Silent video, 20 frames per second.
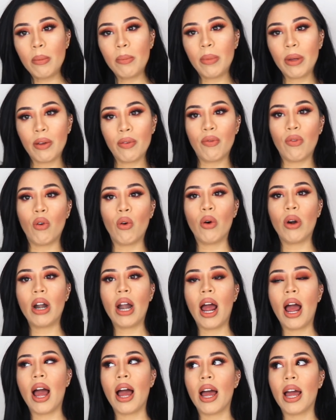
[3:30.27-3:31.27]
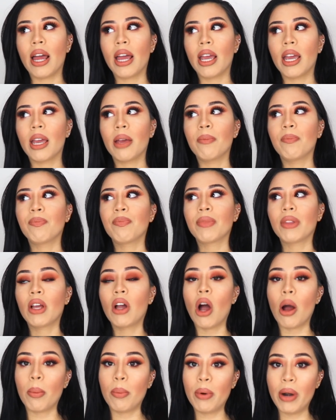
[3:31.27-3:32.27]
before I
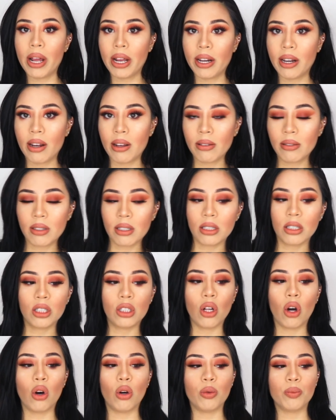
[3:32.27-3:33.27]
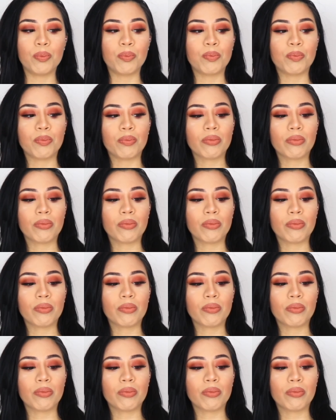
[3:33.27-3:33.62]
got pregnant. So